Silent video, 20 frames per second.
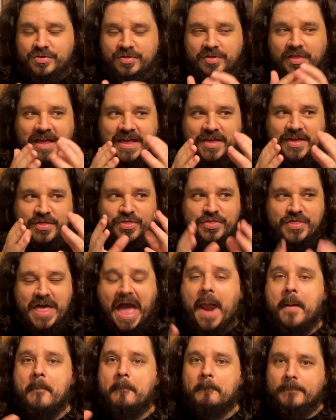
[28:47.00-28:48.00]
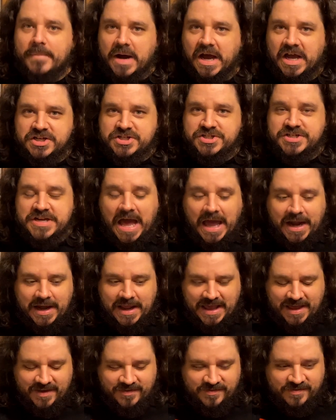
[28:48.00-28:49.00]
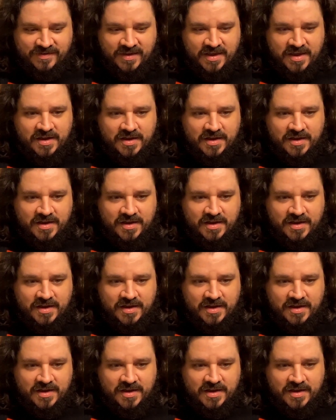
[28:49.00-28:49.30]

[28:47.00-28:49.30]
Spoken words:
like that much. Not as